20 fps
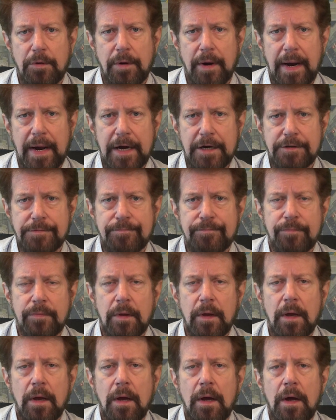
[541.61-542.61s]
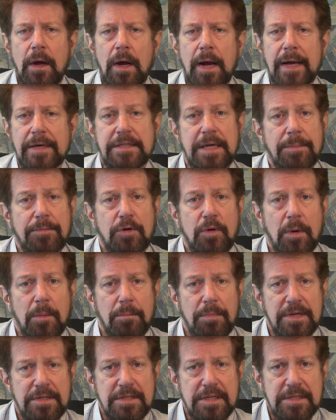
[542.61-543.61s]
crash and
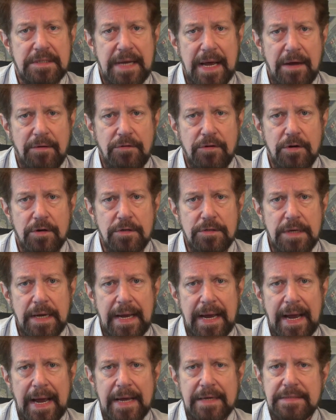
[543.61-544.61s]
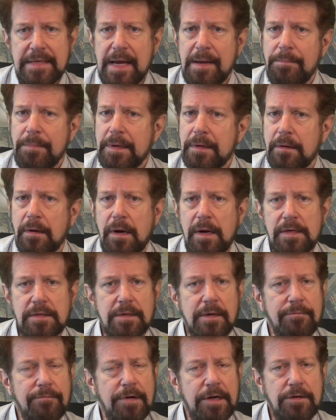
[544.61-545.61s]
subsequent business downturns has not been
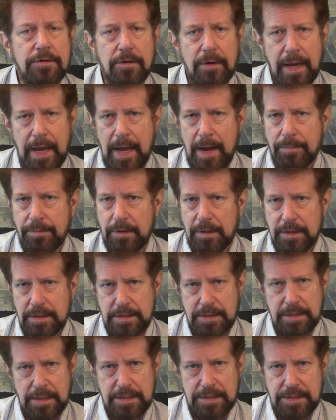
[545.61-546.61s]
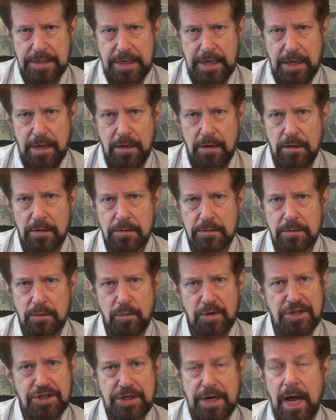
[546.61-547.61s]
lost on venture capitalists and CEOs
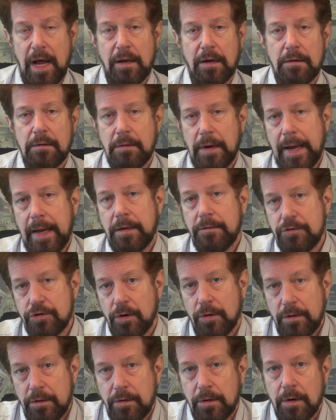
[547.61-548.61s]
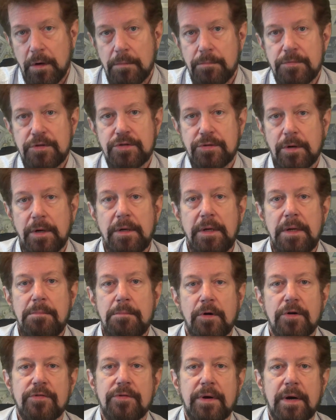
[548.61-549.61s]
with shallow and short-term, strictly
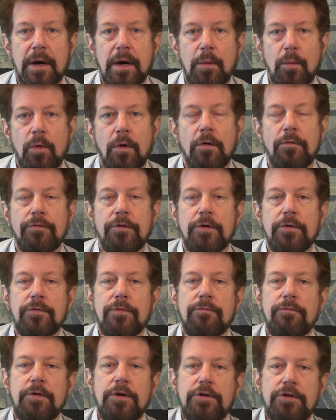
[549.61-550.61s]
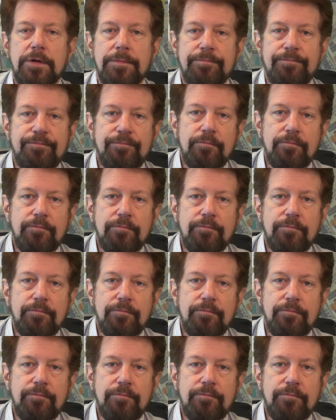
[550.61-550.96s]
mercenary worldviews and vision.